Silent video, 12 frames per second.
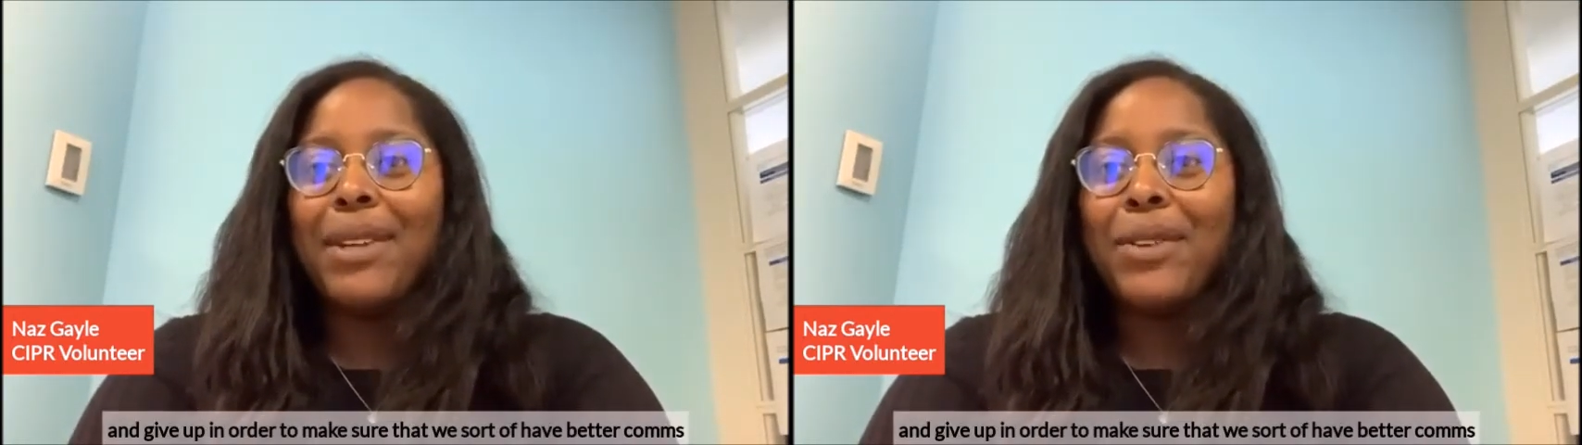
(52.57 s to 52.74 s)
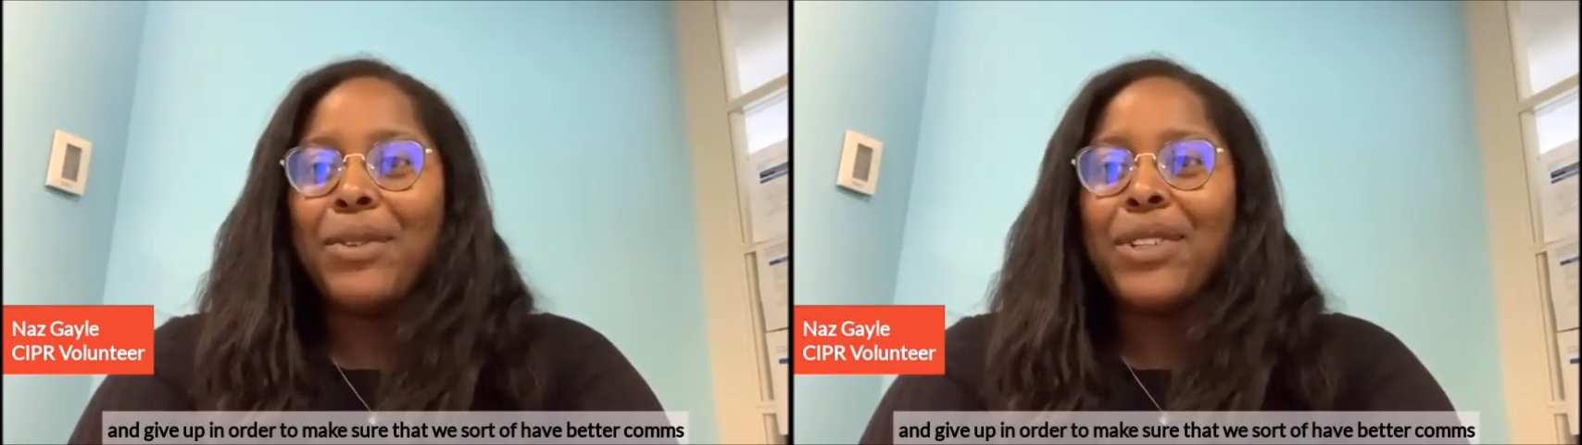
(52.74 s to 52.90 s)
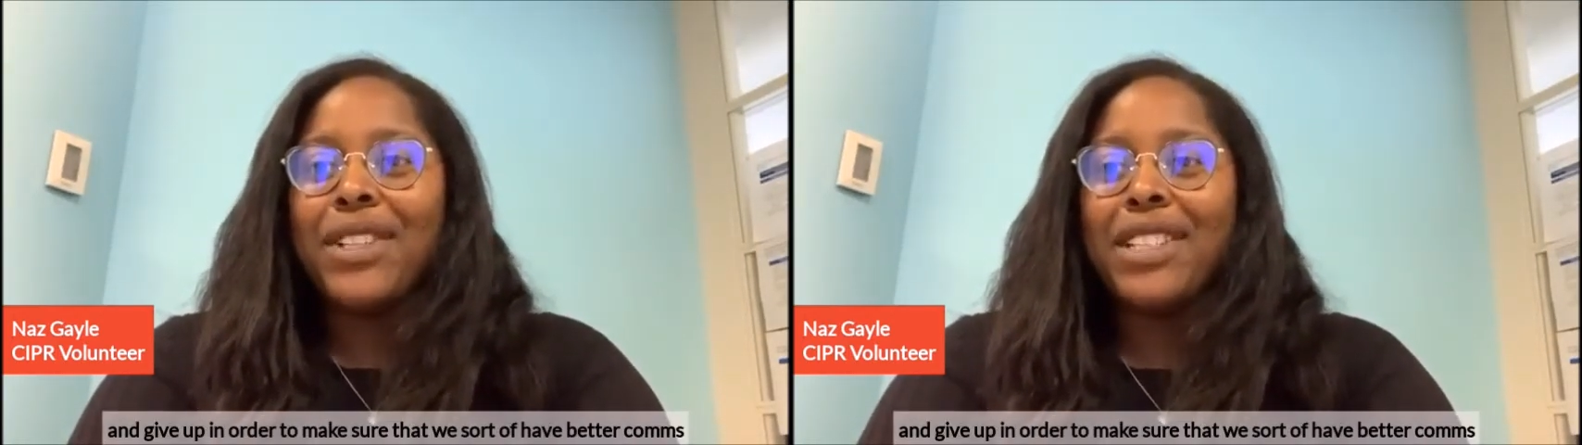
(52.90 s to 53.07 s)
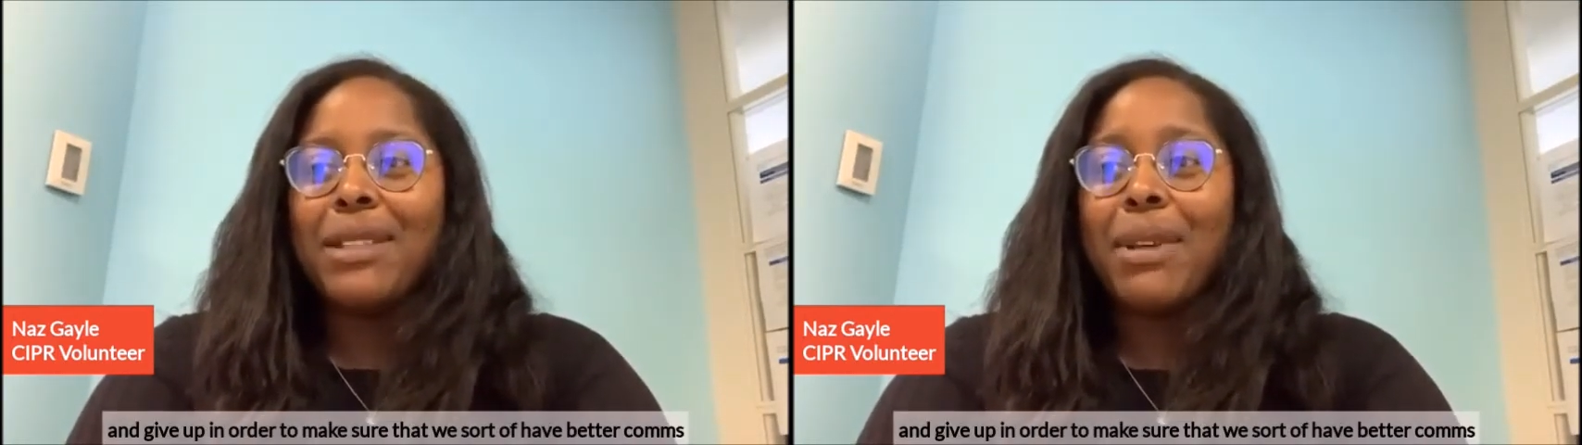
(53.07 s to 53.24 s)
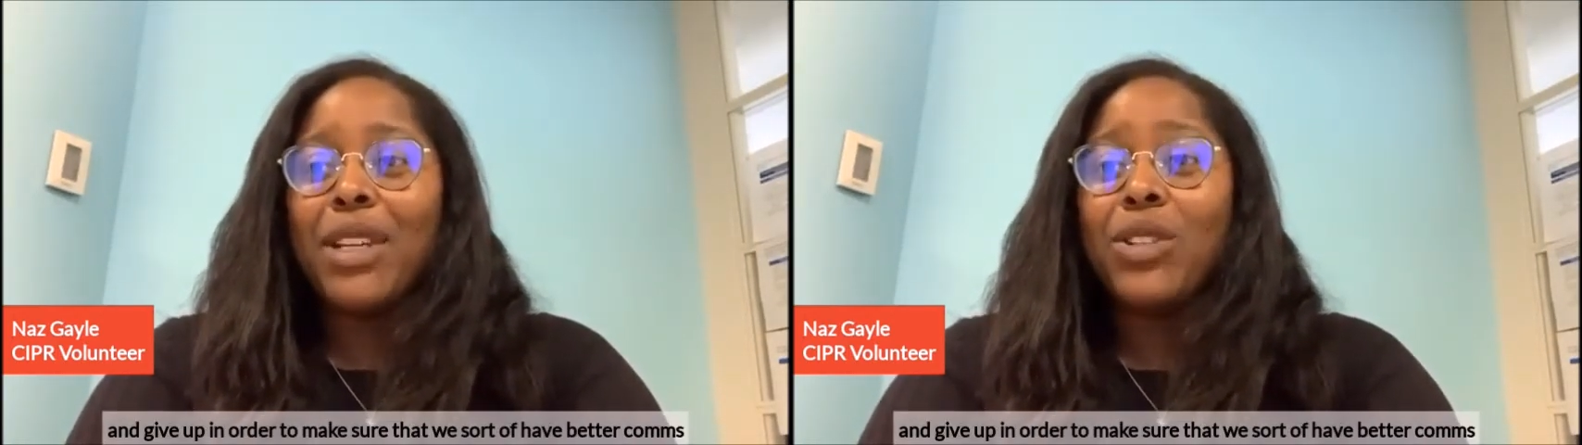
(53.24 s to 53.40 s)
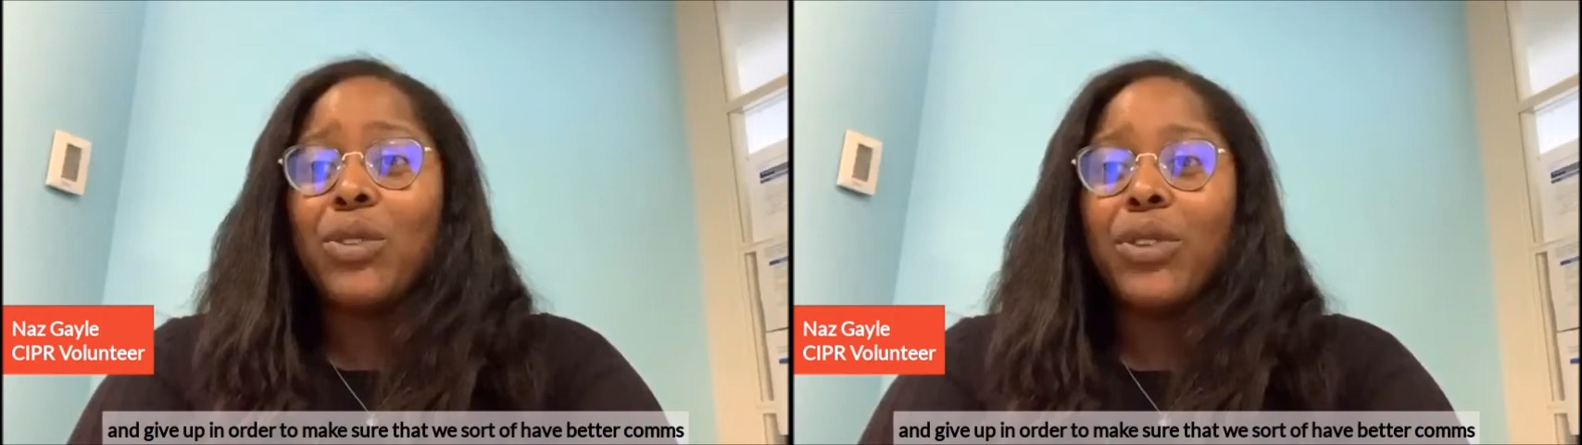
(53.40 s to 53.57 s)
in order to
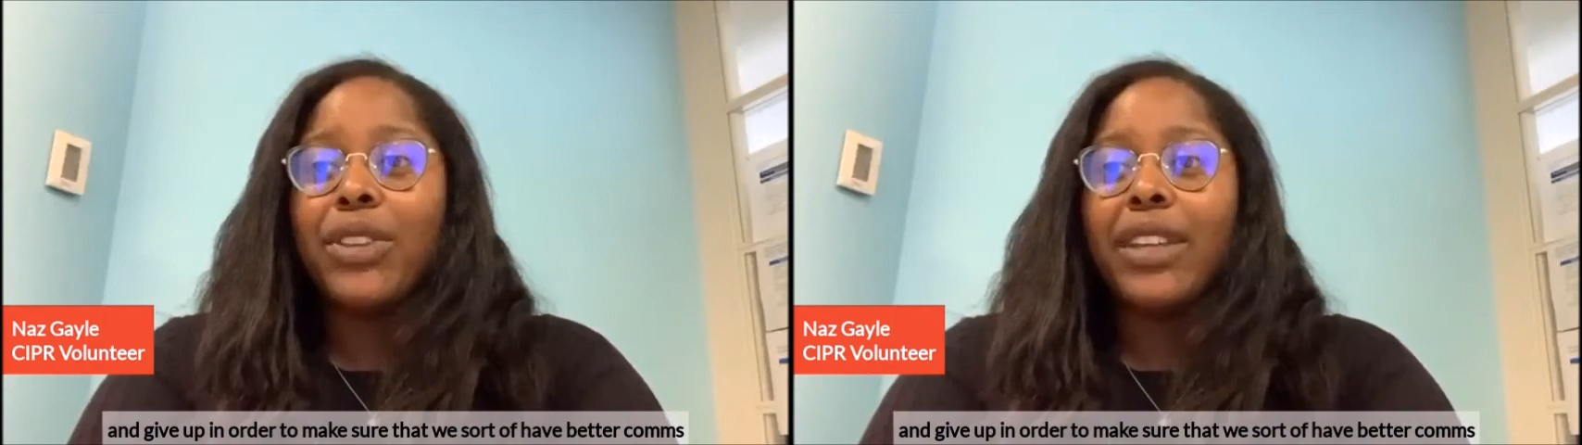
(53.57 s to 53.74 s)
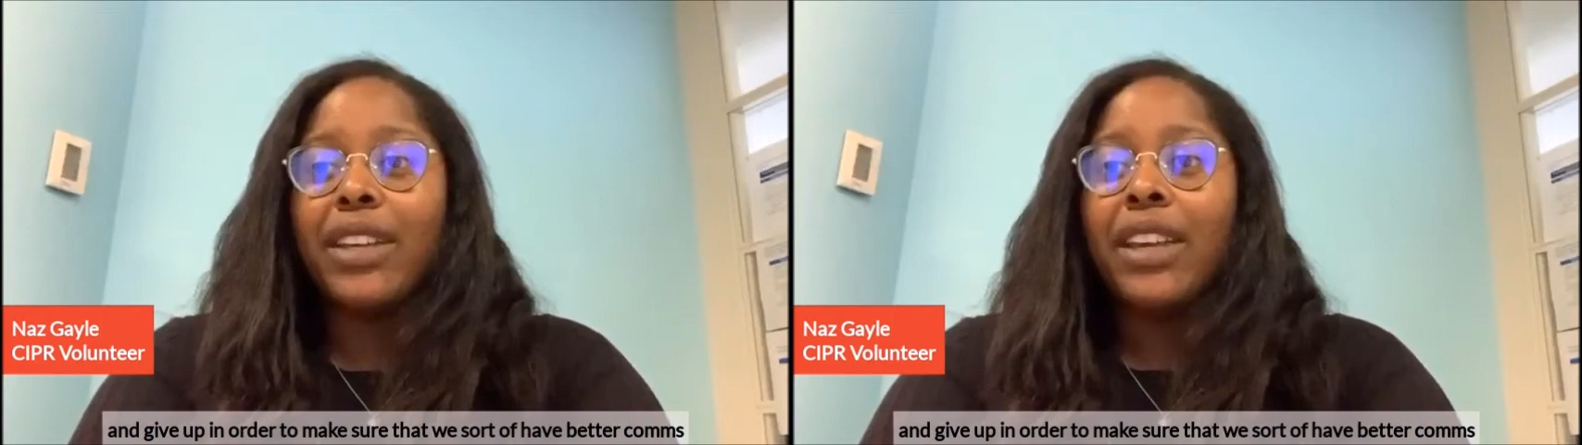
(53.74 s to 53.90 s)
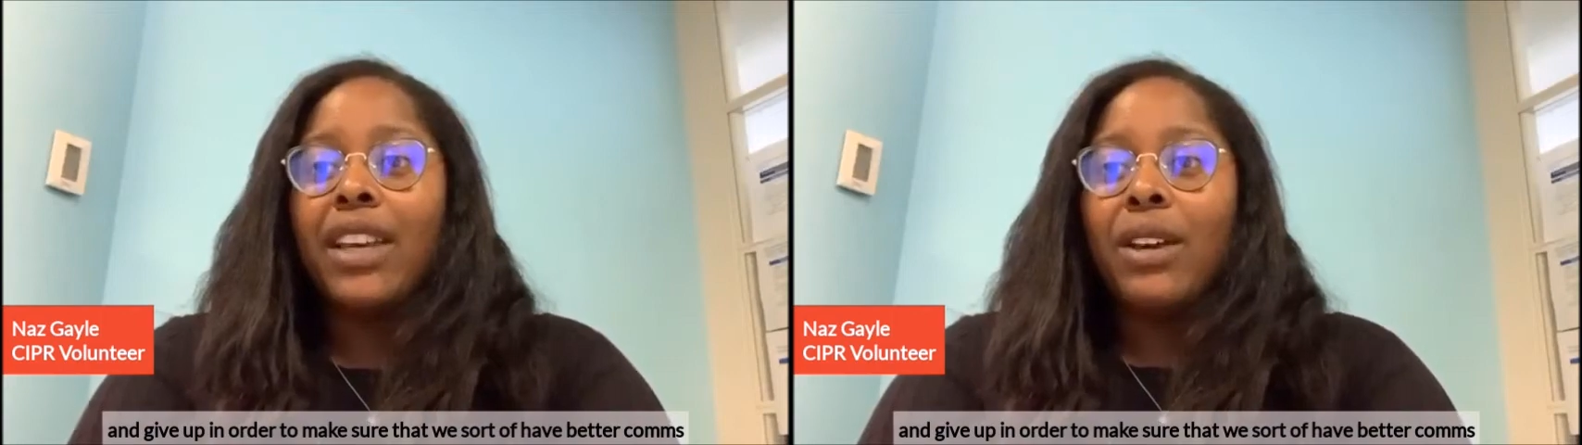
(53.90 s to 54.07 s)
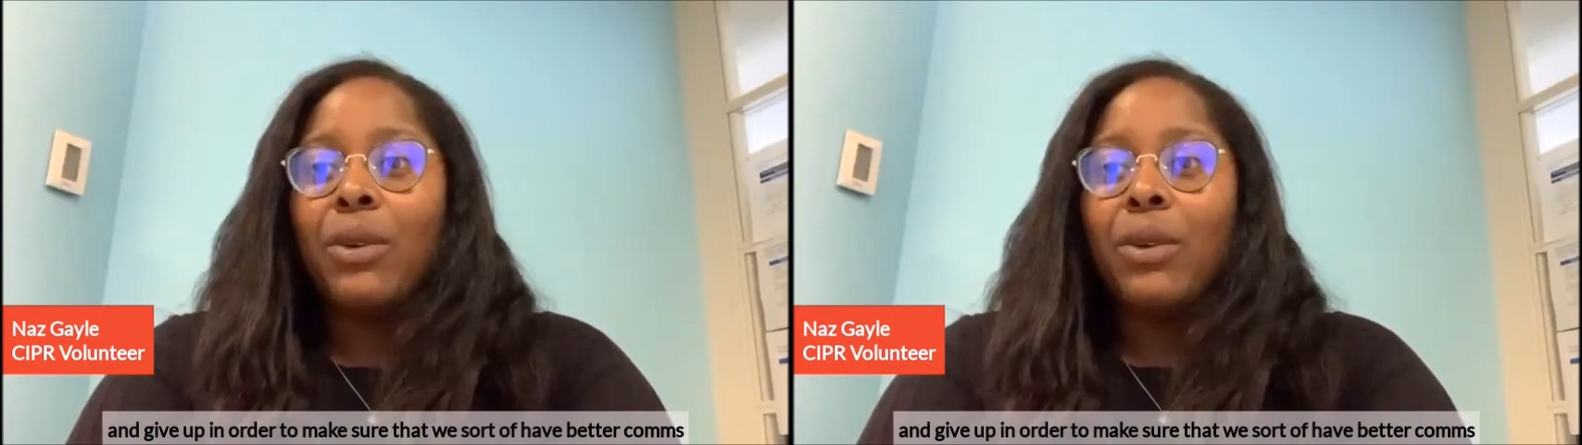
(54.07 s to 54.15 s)
make sure that